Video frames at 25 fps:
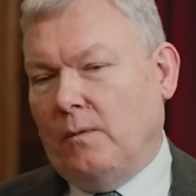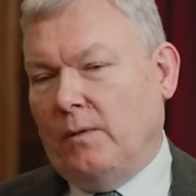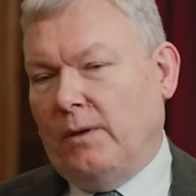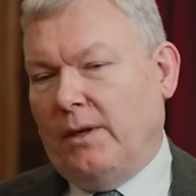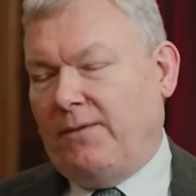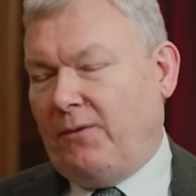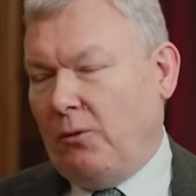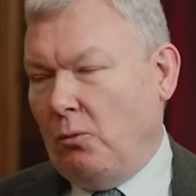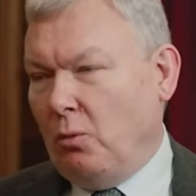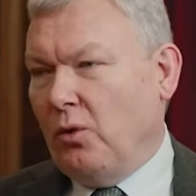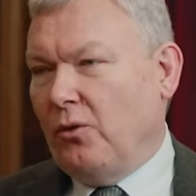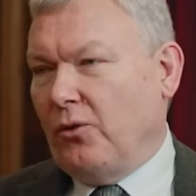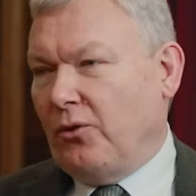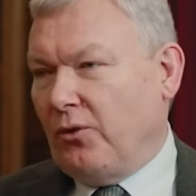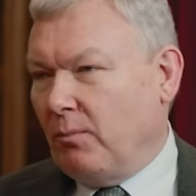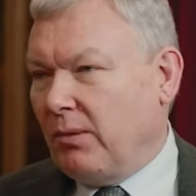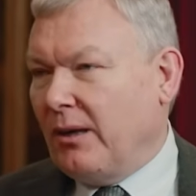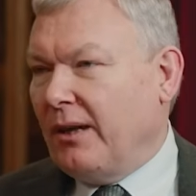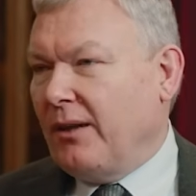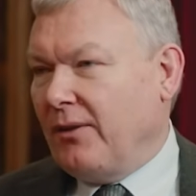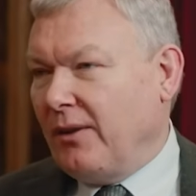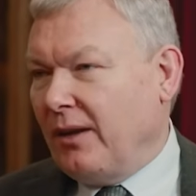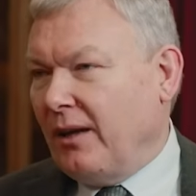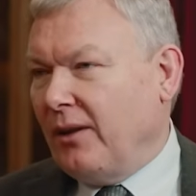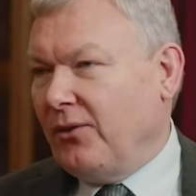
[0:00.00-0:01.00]
if you want to
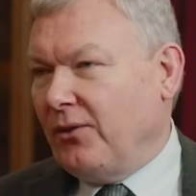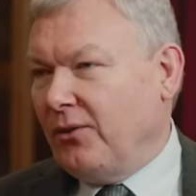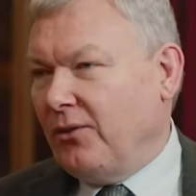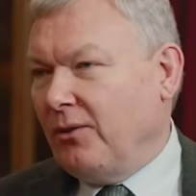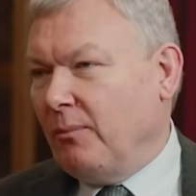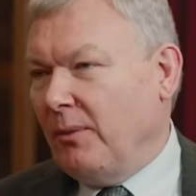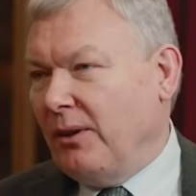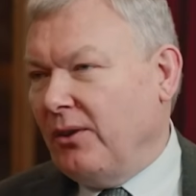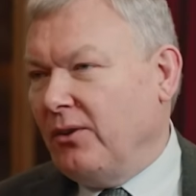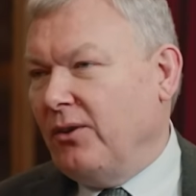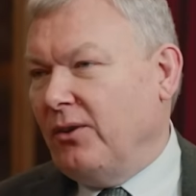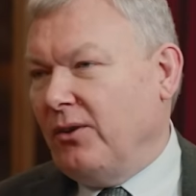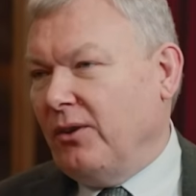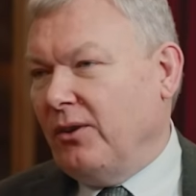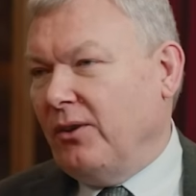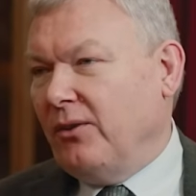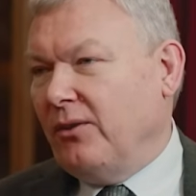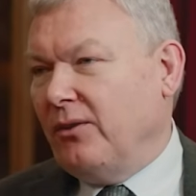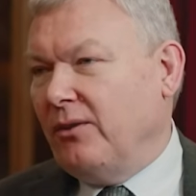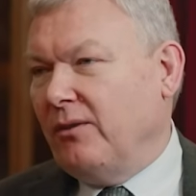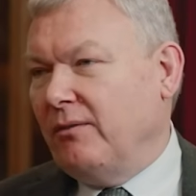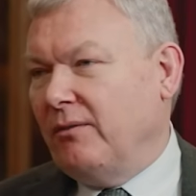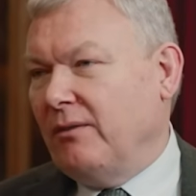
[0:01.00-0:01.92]
break thousands of messages,